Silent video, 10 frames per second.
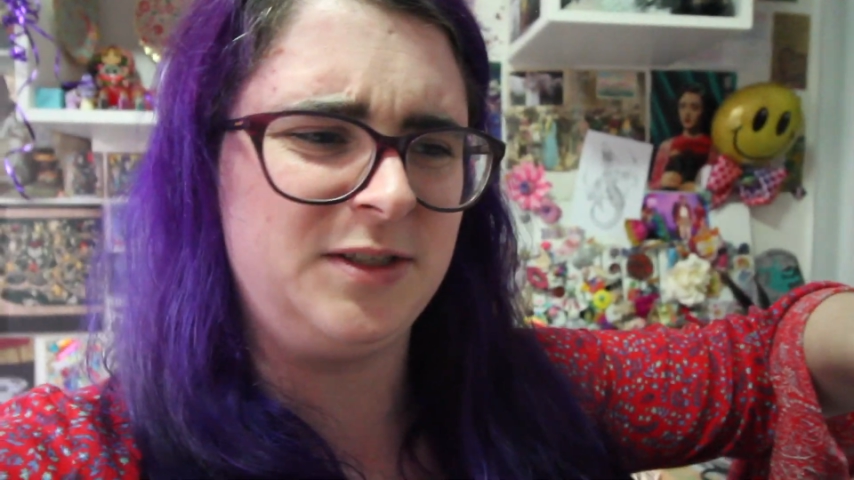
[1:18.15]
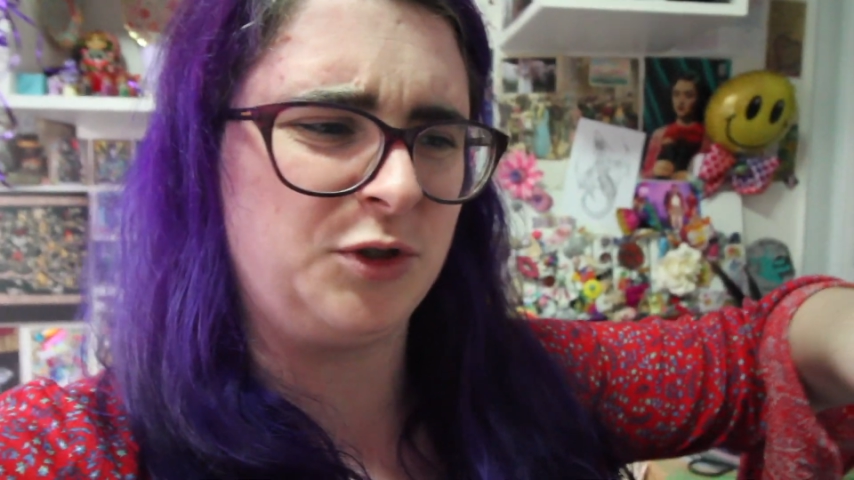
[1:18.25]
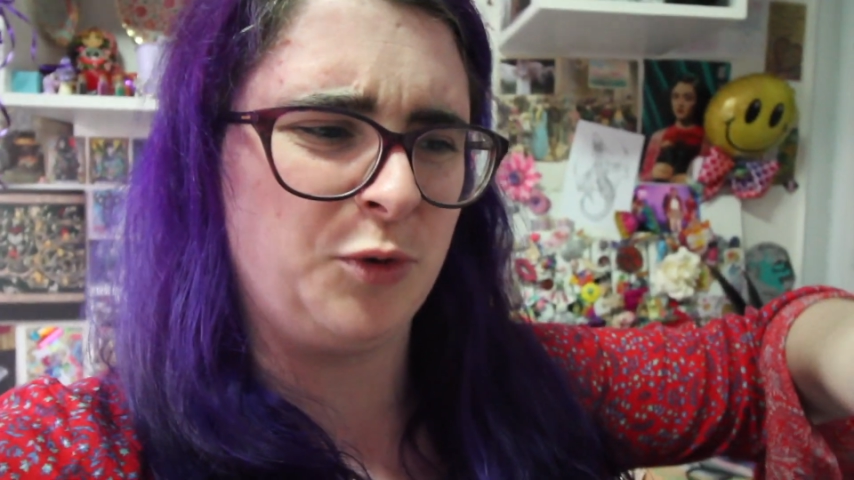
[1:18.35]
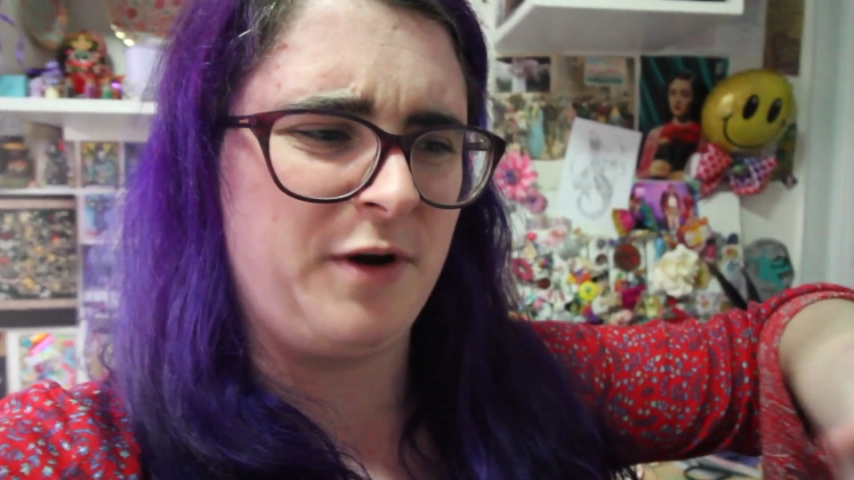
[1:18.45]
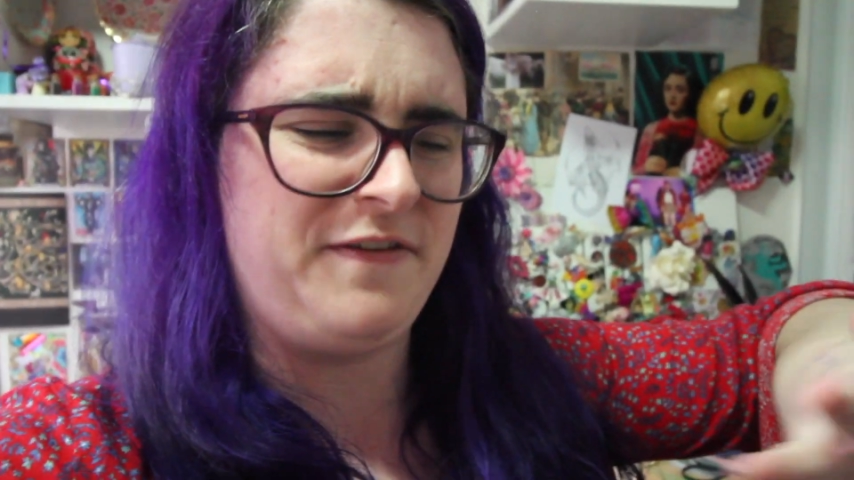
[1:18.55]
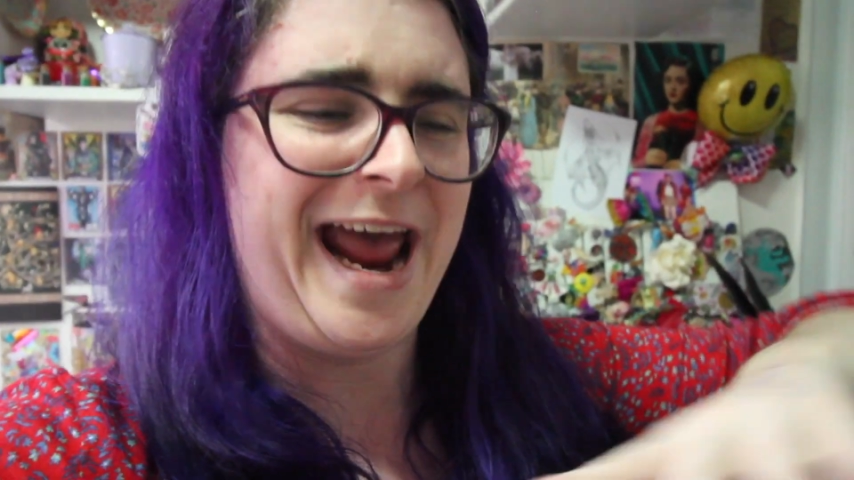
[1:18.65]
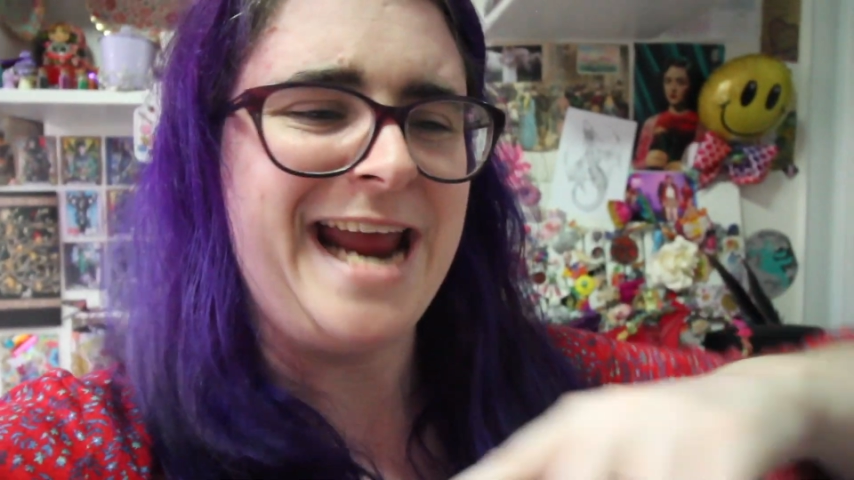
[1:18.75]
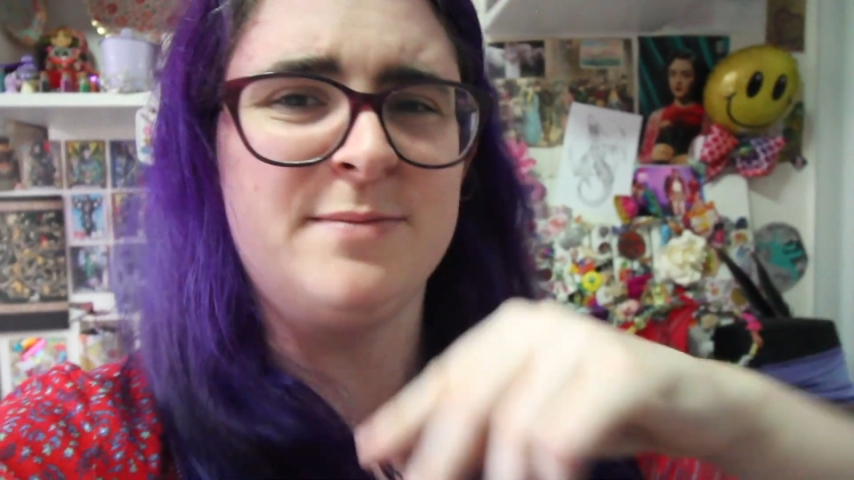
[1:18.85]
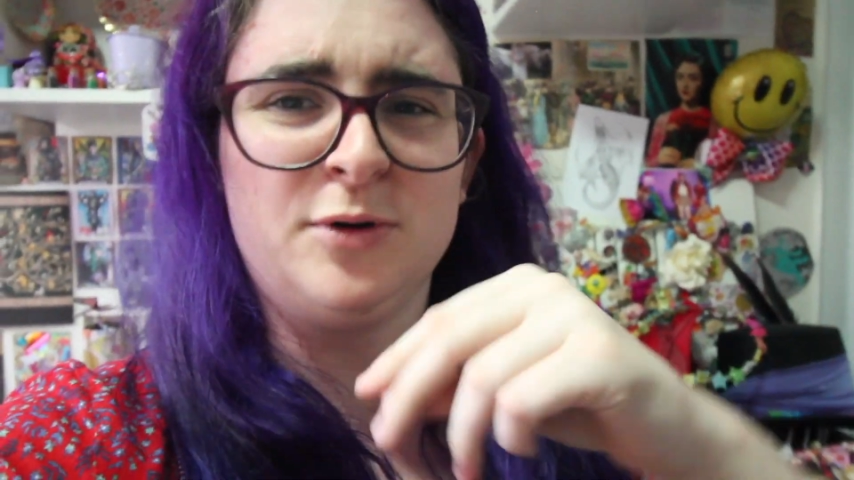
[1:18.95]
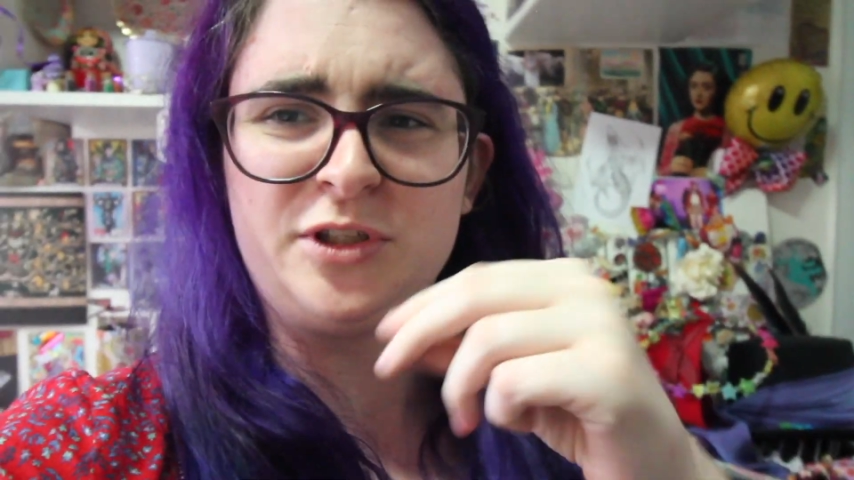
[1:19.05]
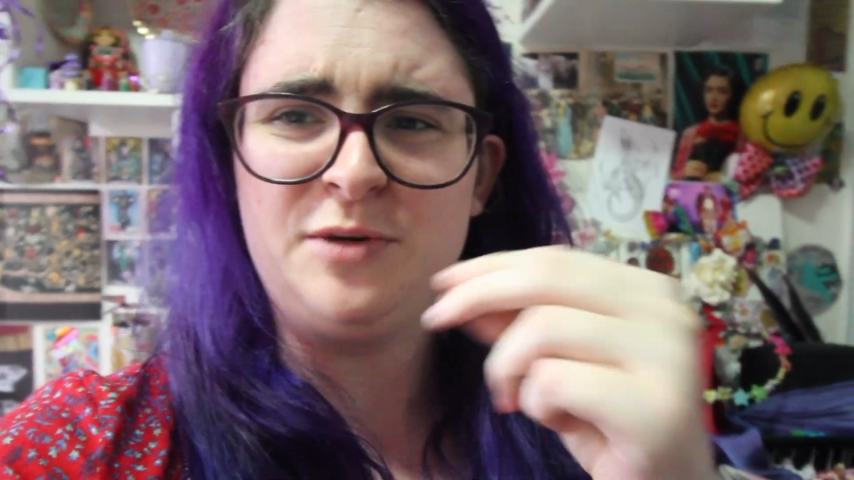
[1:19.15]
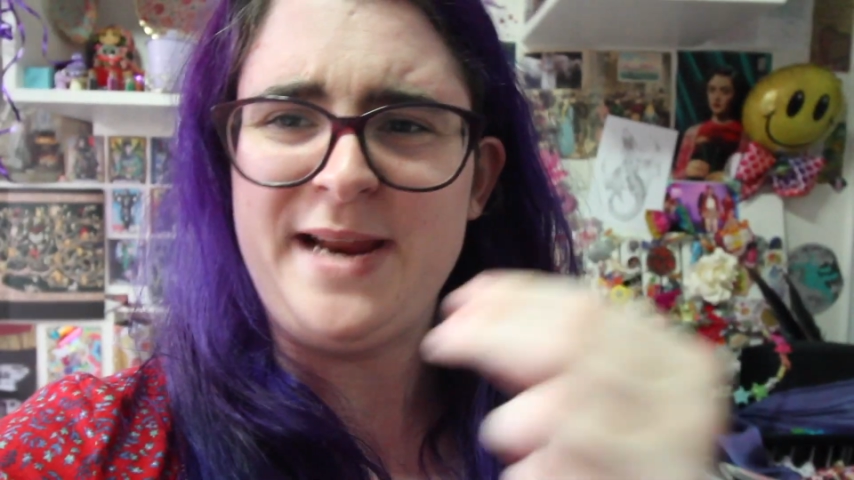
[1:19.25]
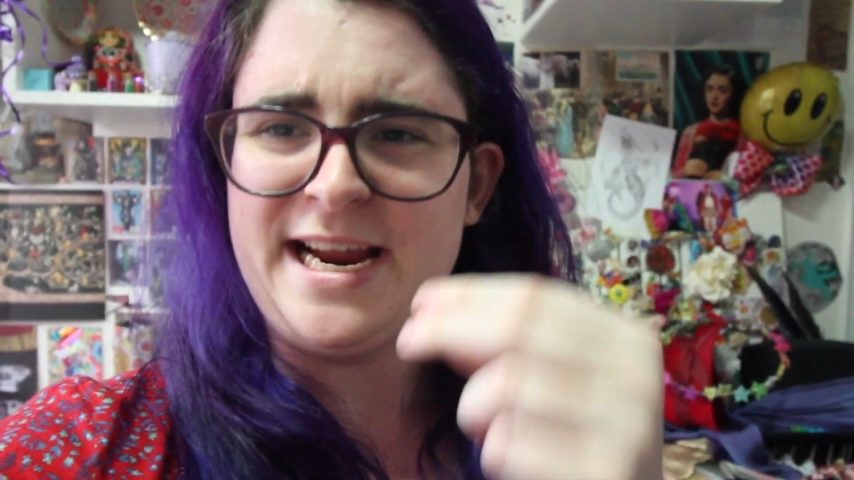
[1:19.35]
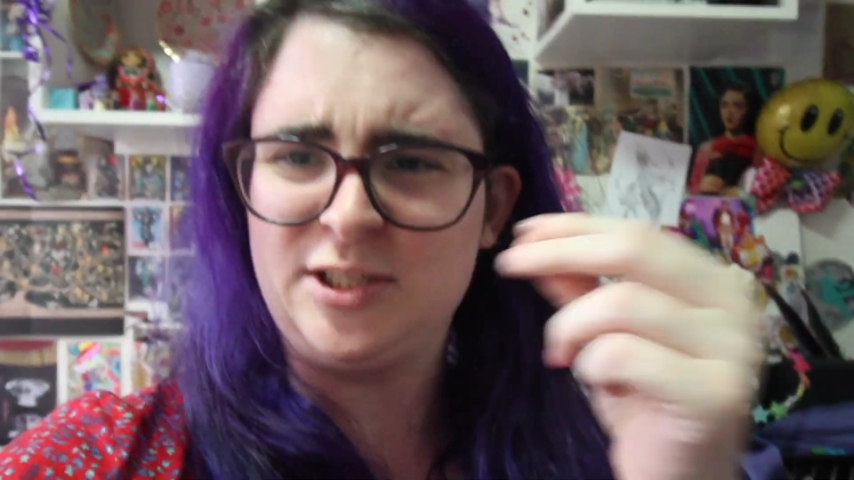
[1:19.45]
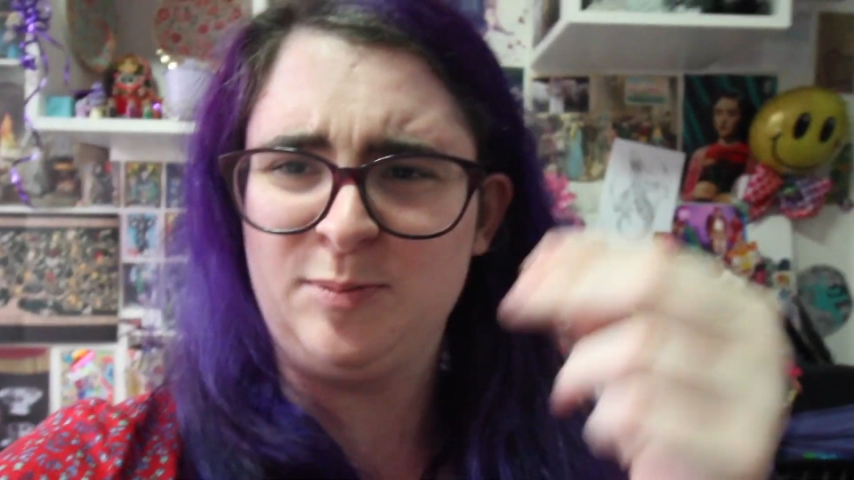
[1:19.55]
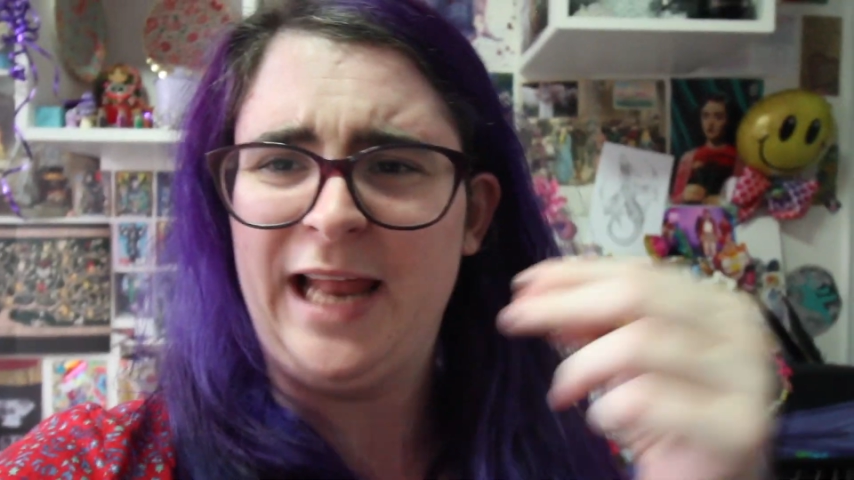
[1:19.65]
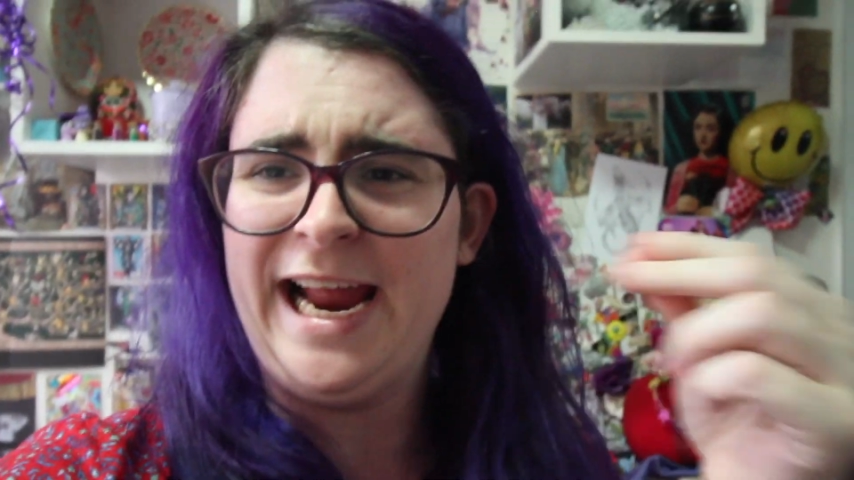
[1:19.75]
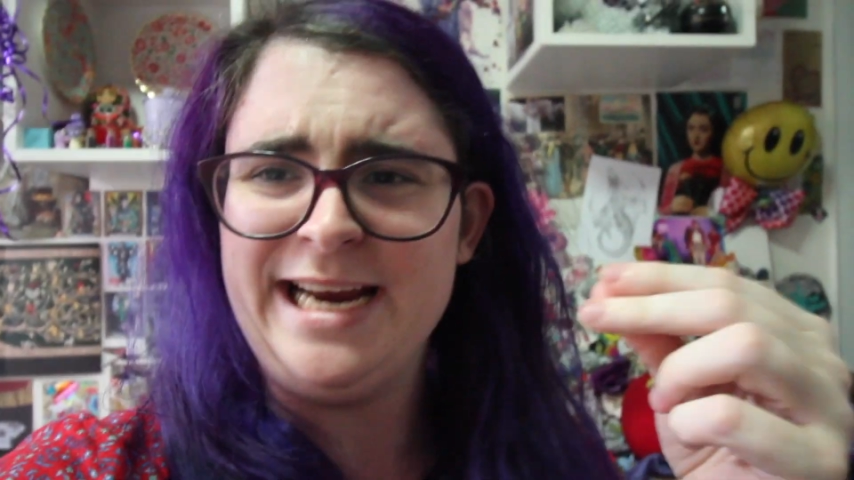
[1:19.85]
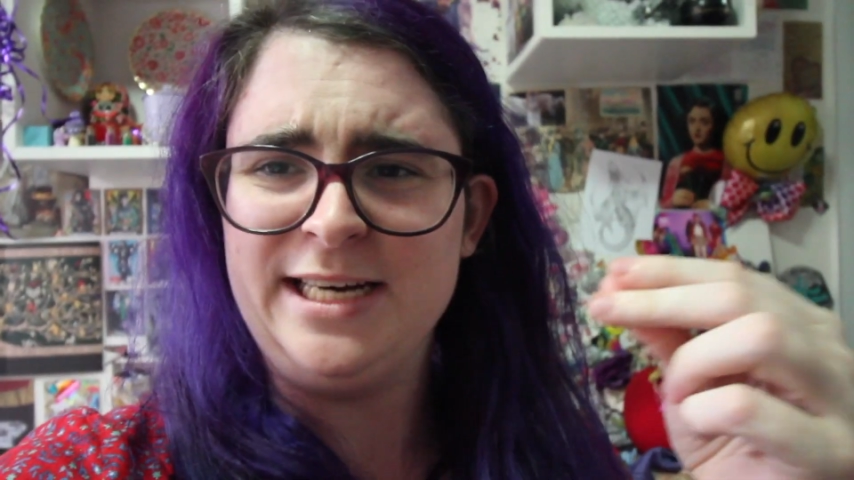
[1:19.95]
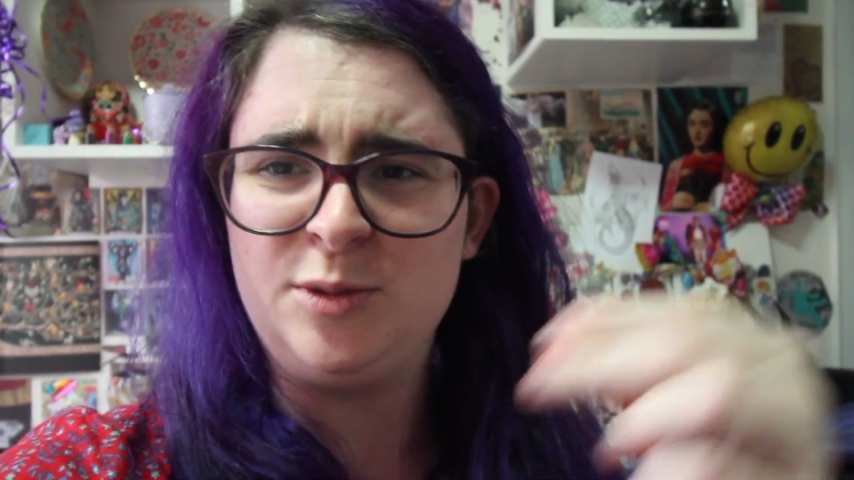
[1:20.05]
sort of able to be
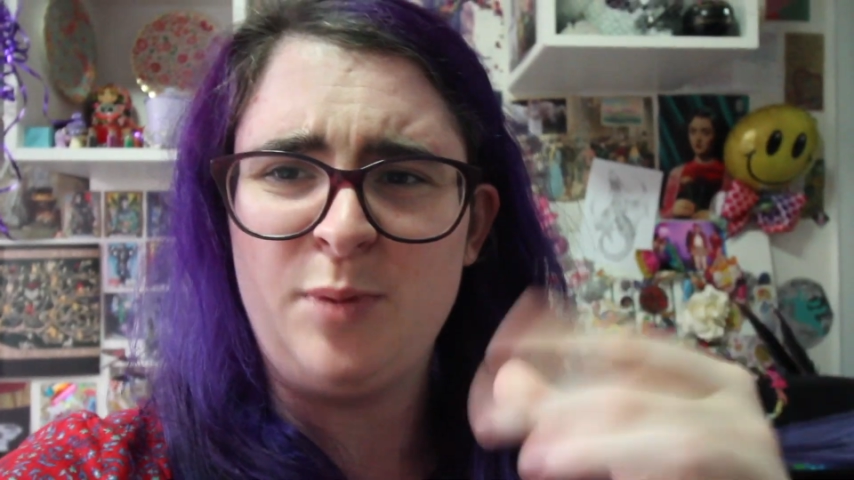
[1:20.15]
explained